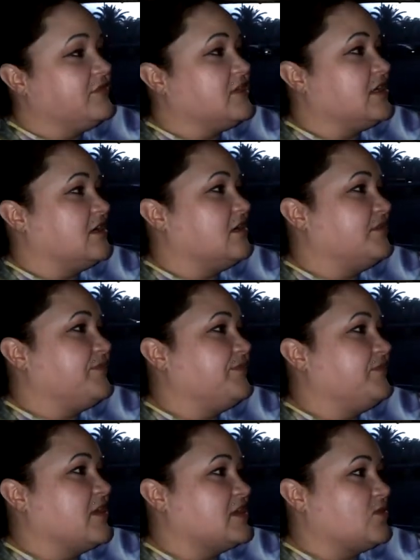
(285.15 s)
So
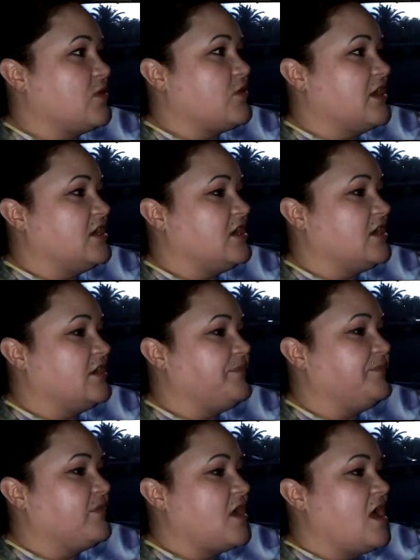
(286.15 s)
that's where we ended up.
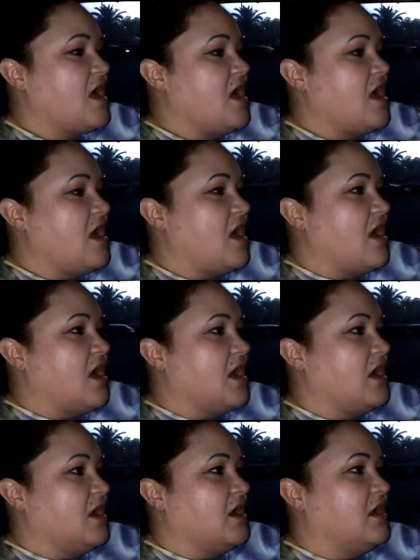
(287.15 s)

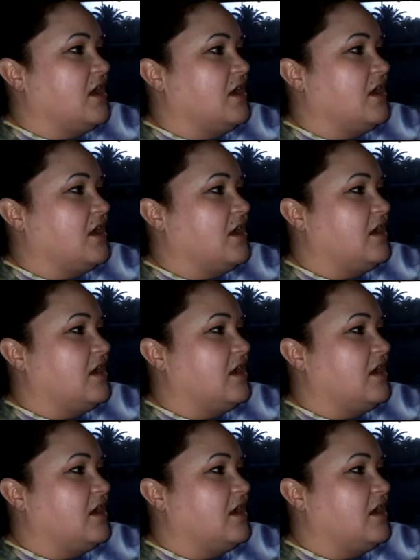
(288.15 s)
And